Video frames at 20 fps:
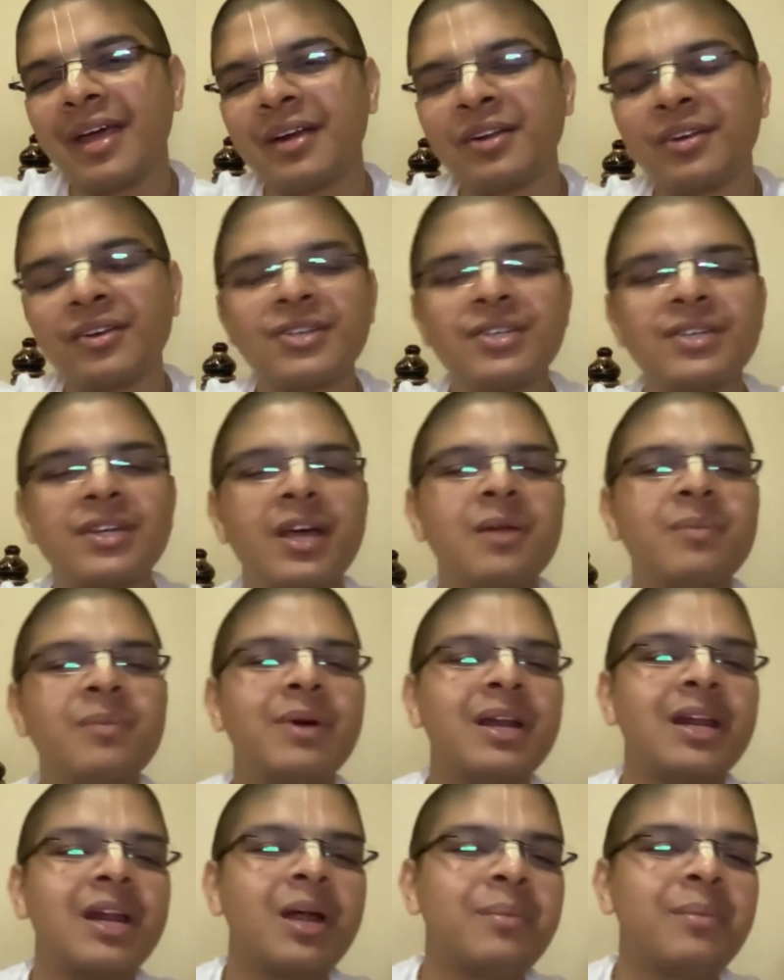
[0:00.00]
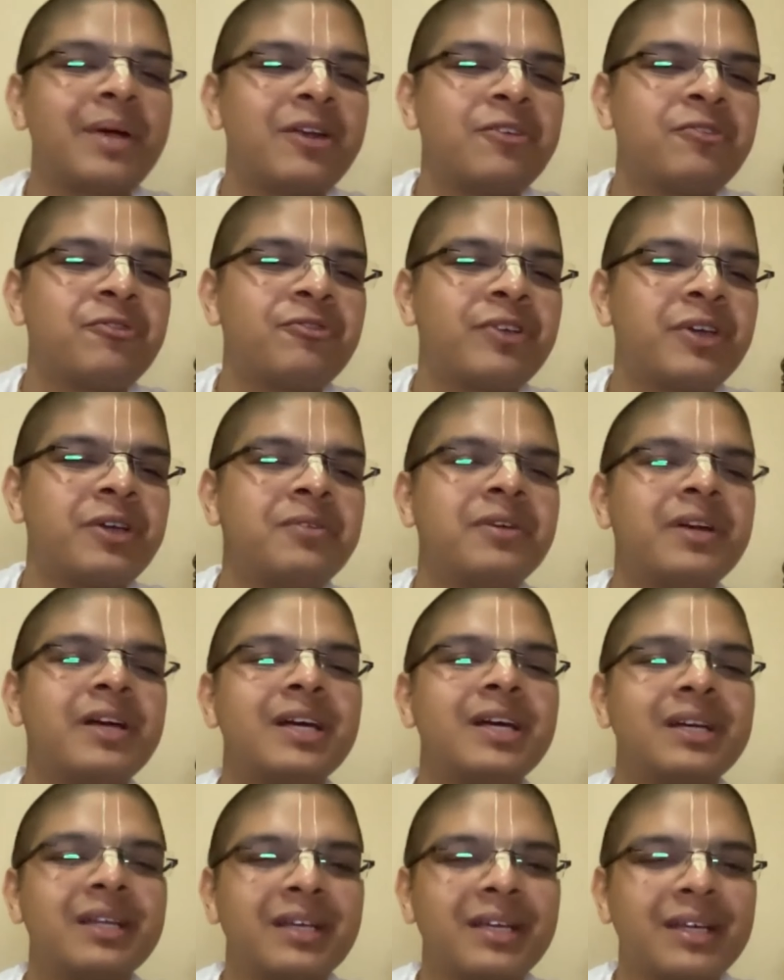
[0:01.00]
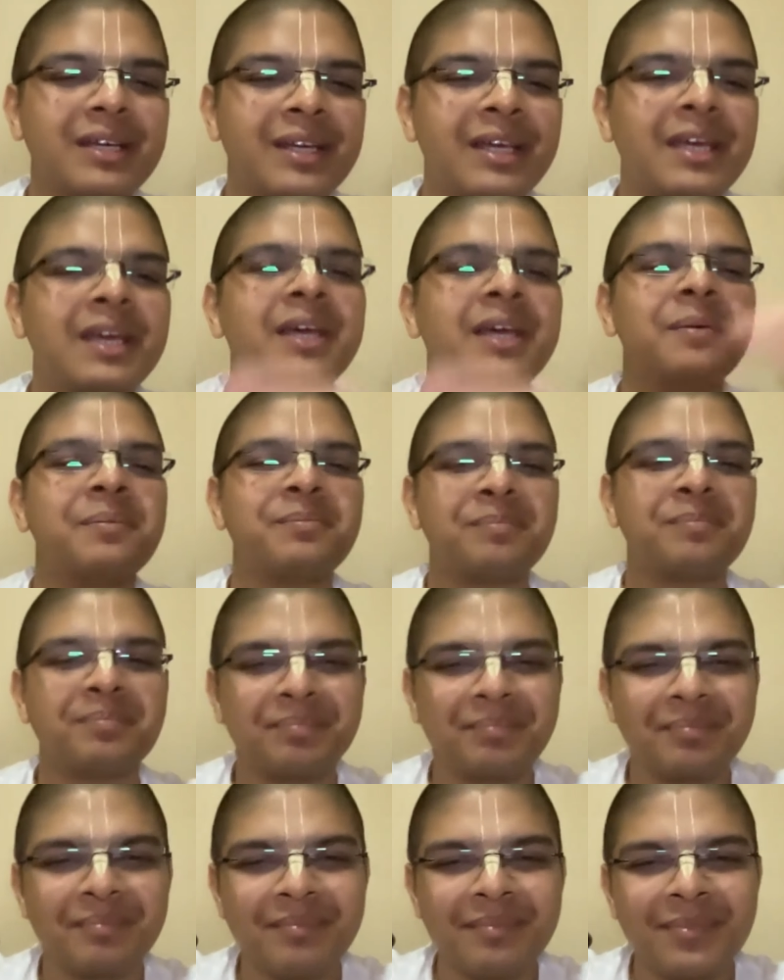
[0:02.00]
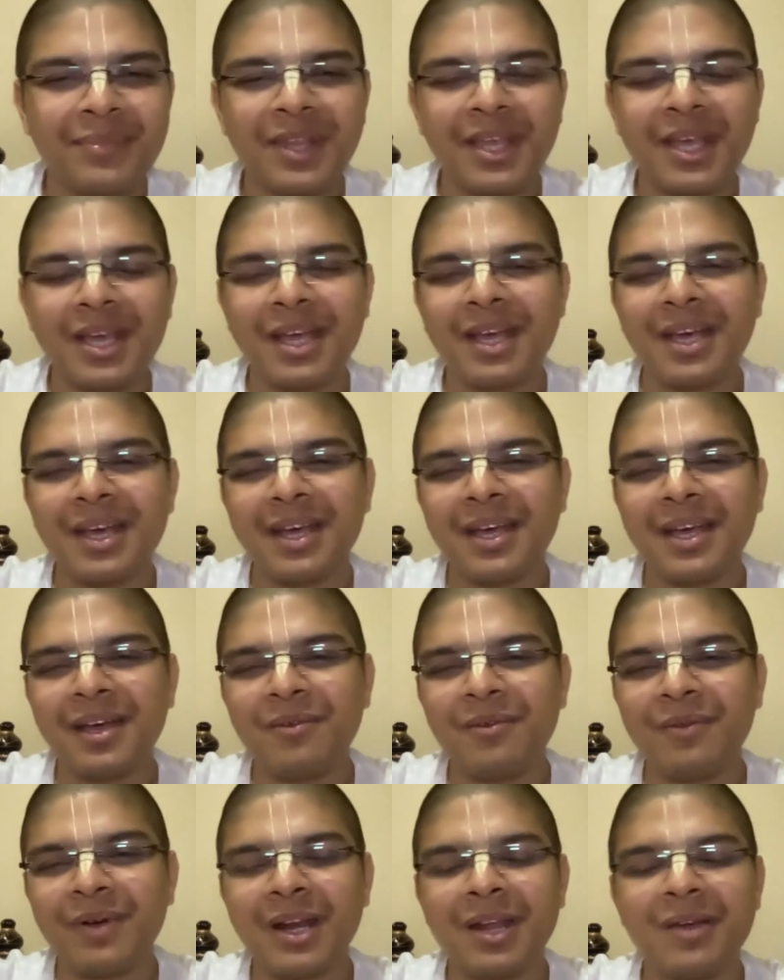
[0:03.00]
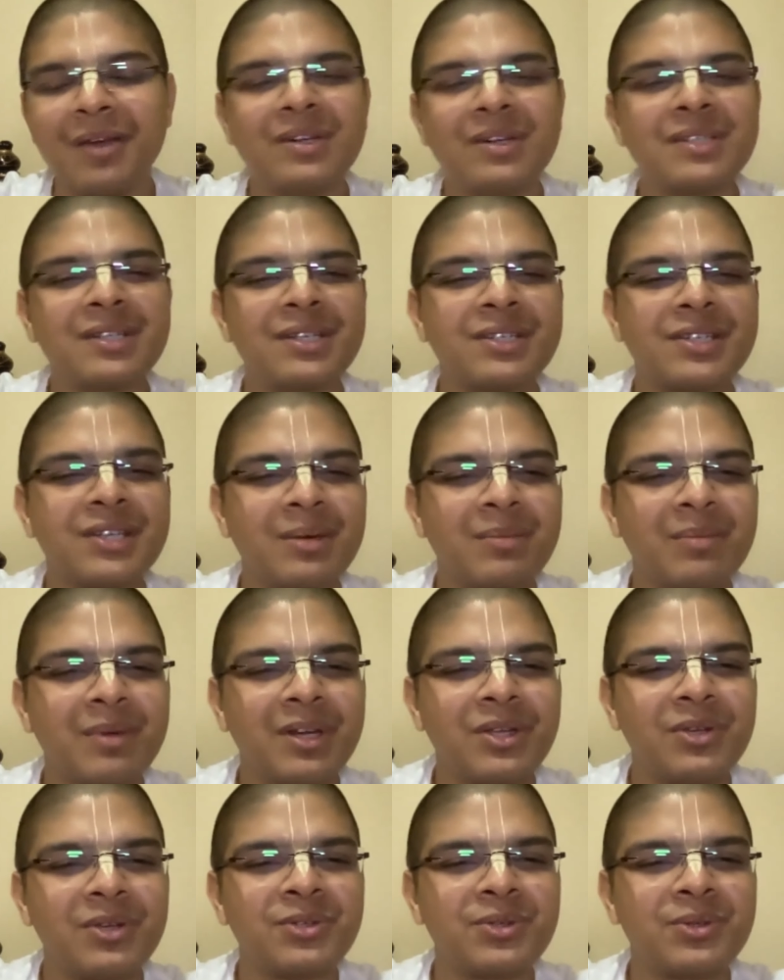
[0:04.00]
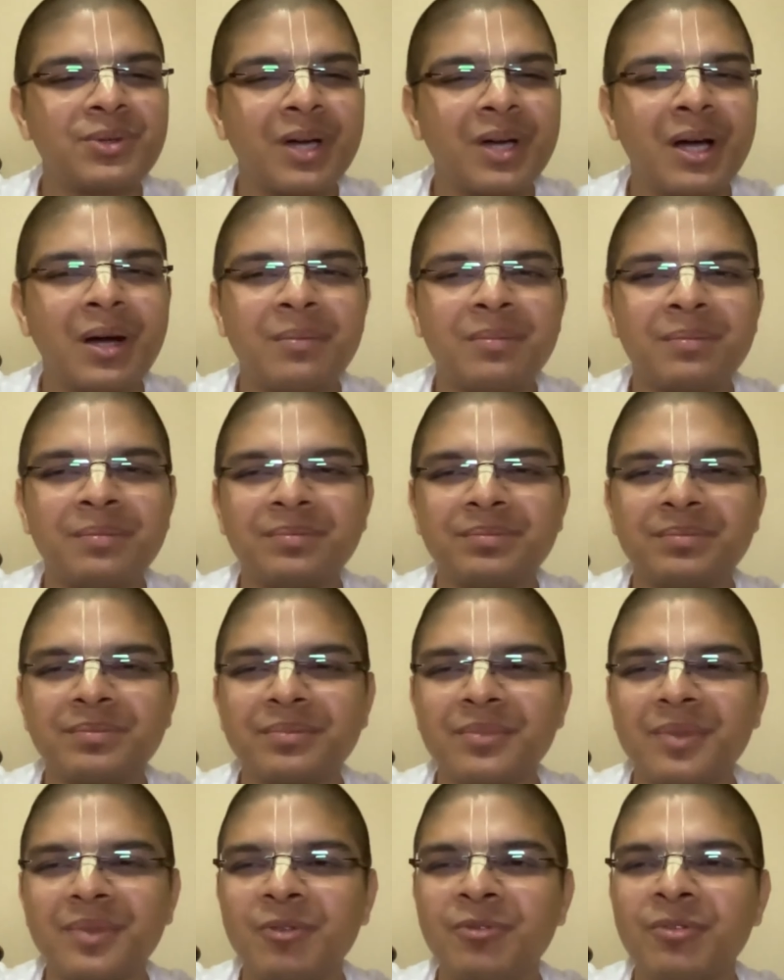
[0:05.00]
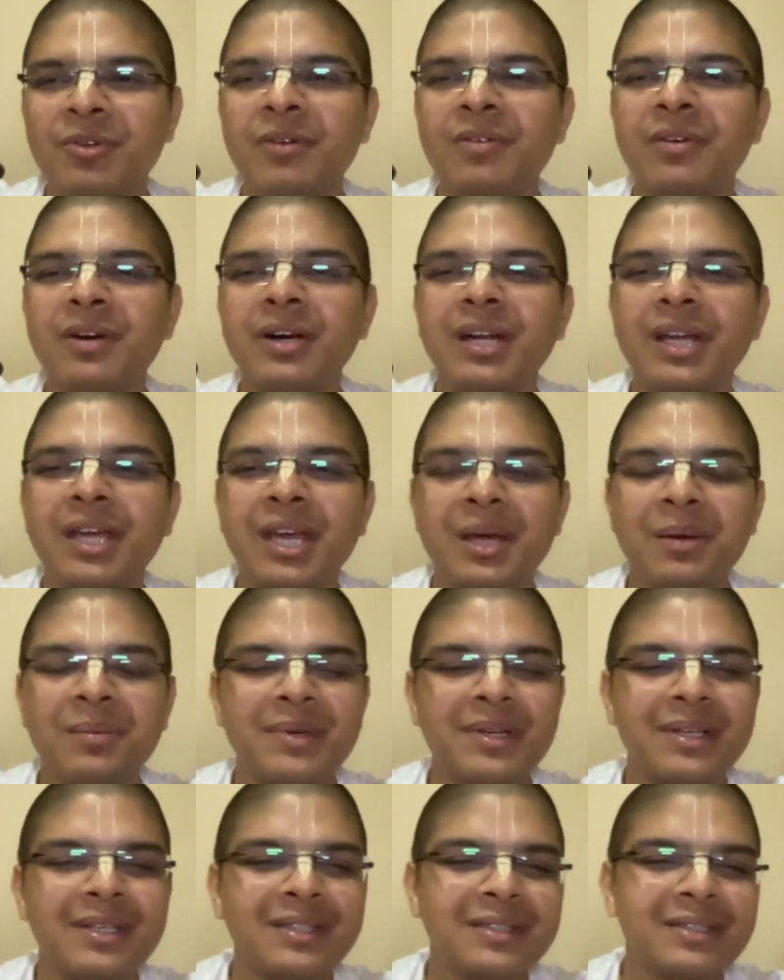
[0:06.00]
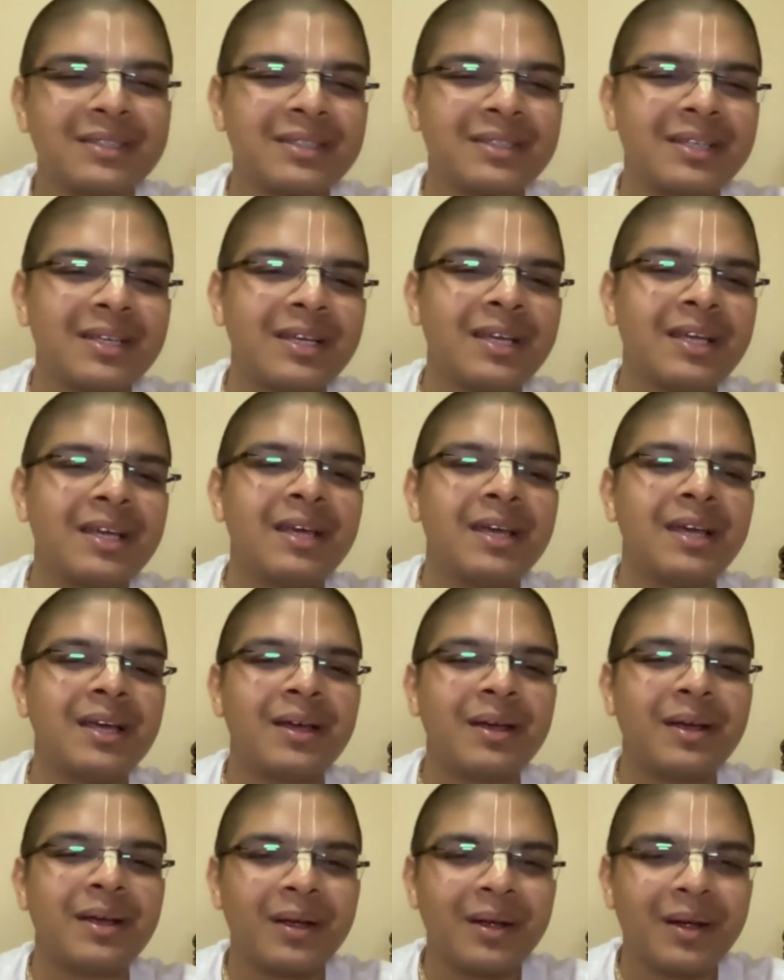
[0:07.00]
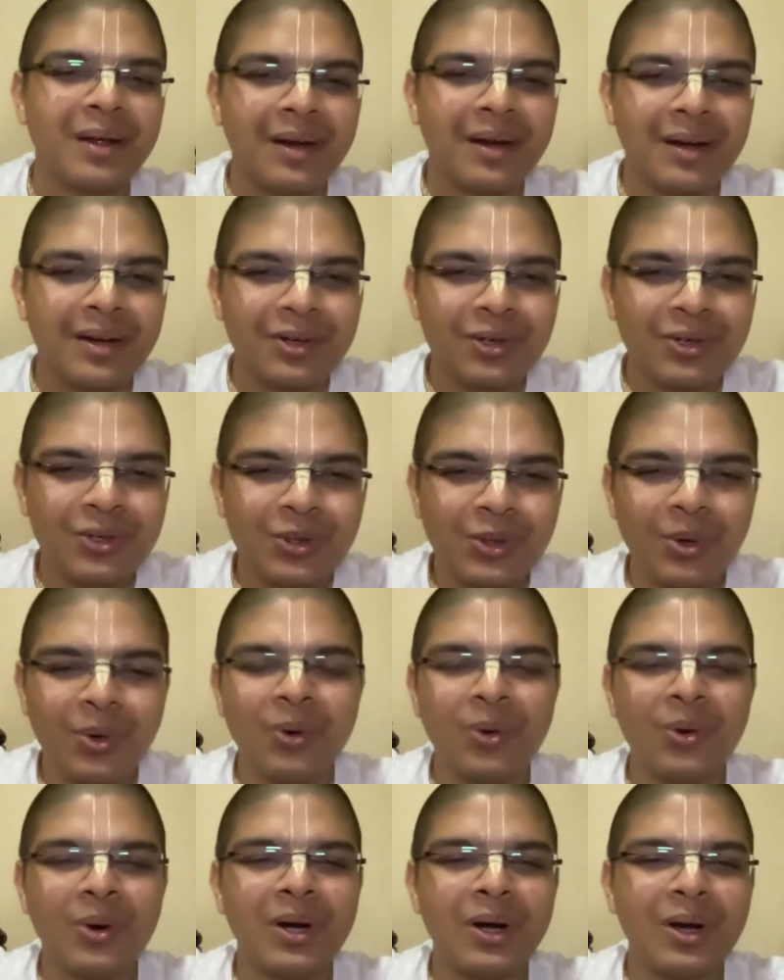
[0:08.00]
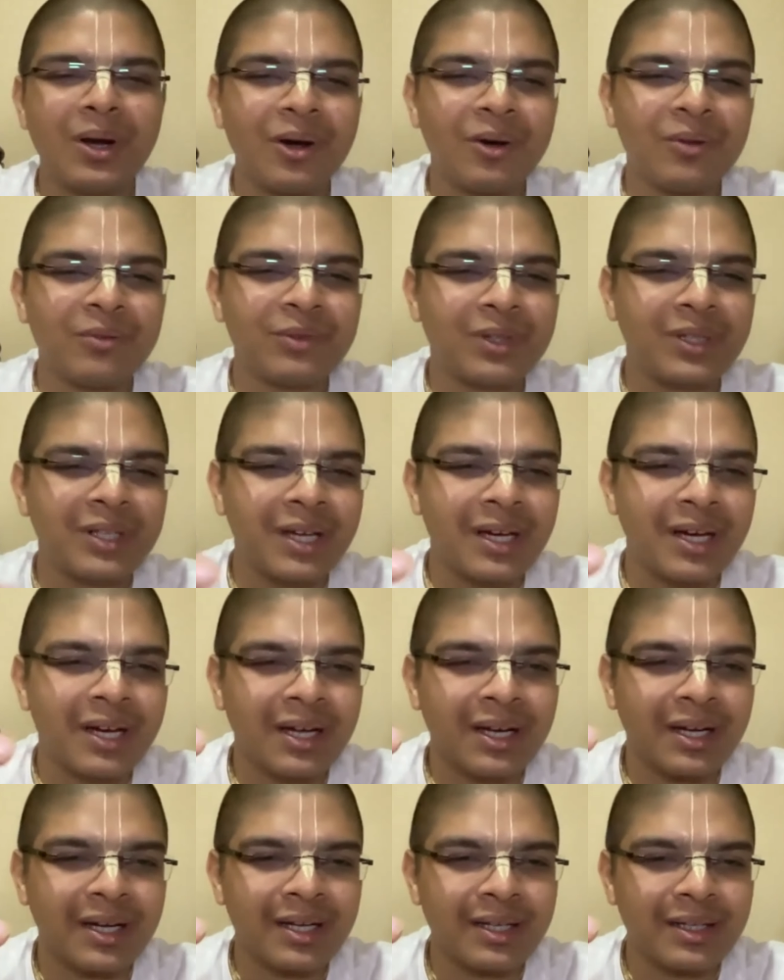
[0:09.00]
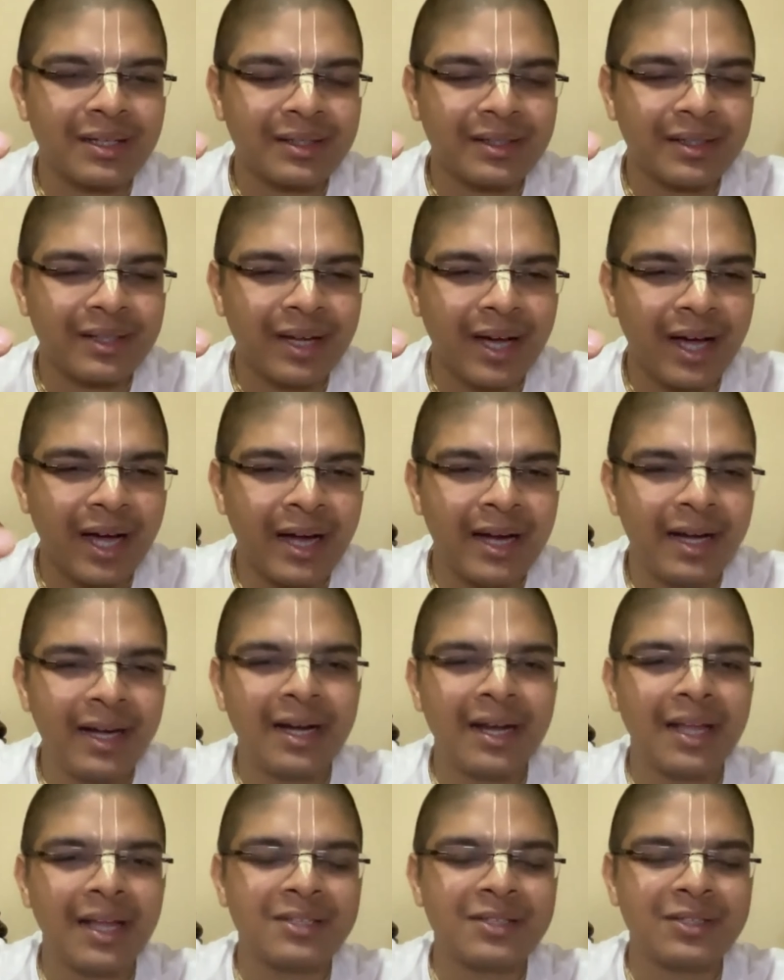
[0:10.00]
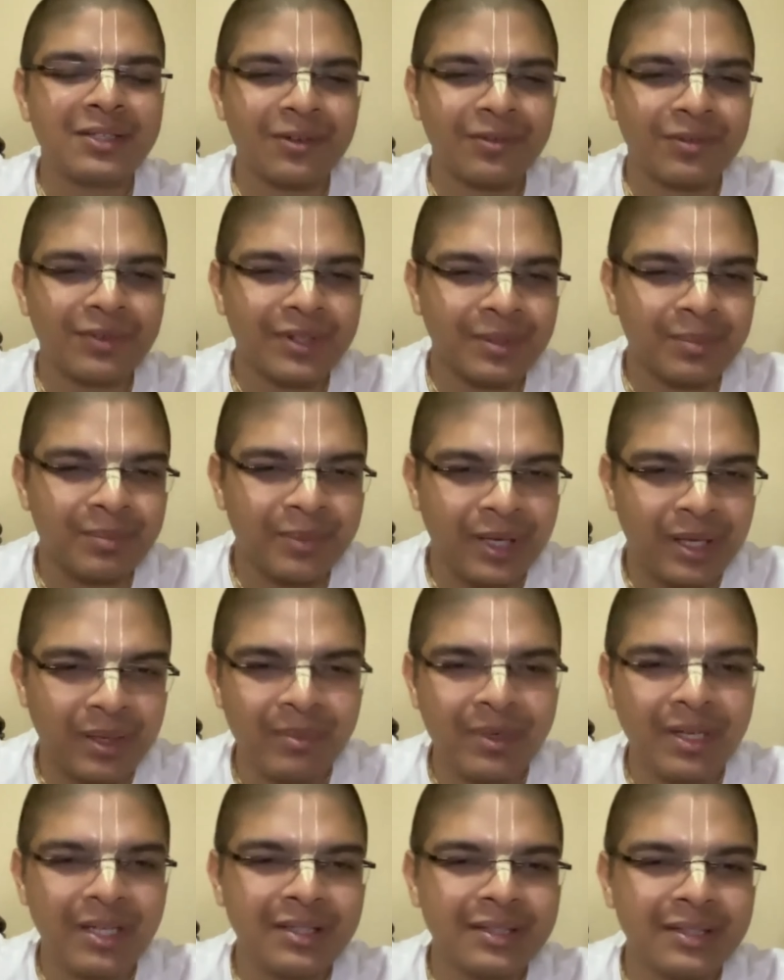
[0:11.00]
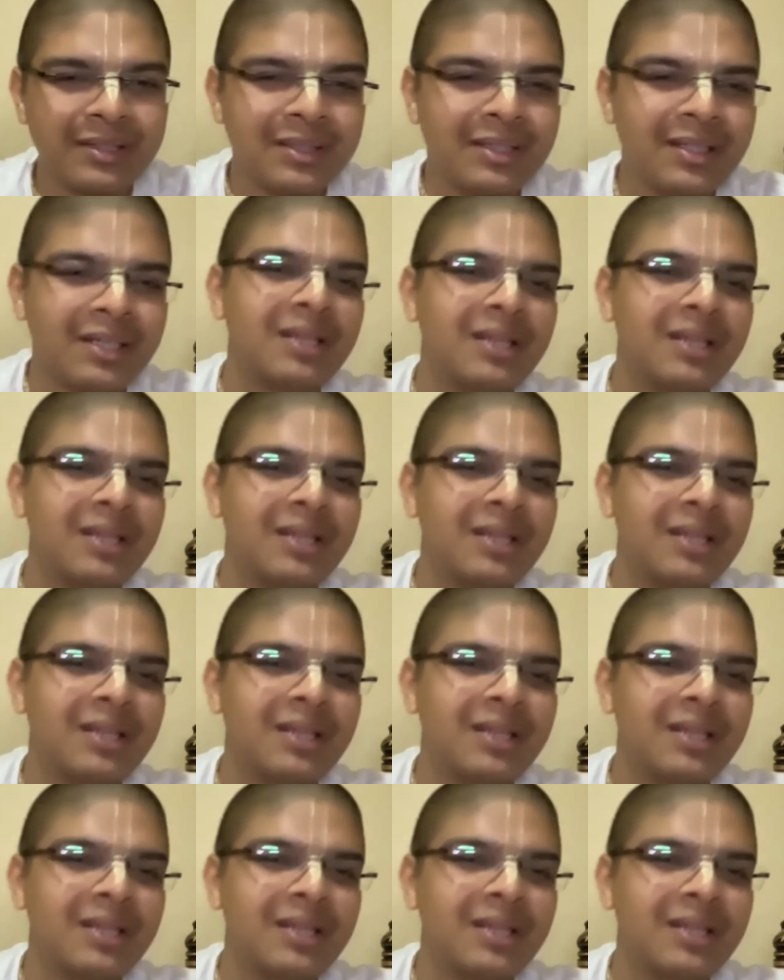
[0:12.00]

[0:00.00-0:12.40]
And Krishna and Balaram had a favorite game. Whenever such demon used to come, the favorite game is took hold of the hind legs of the demon